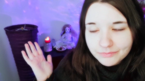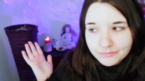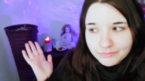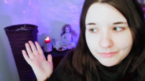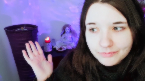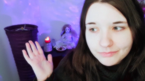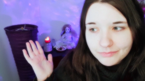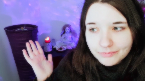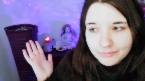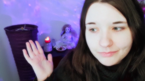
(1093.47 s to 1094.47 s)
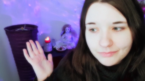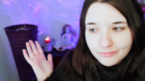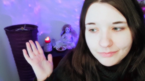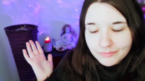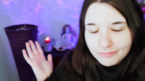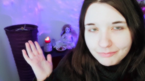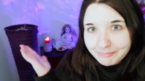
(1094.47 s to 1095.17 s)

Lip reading: [no speech]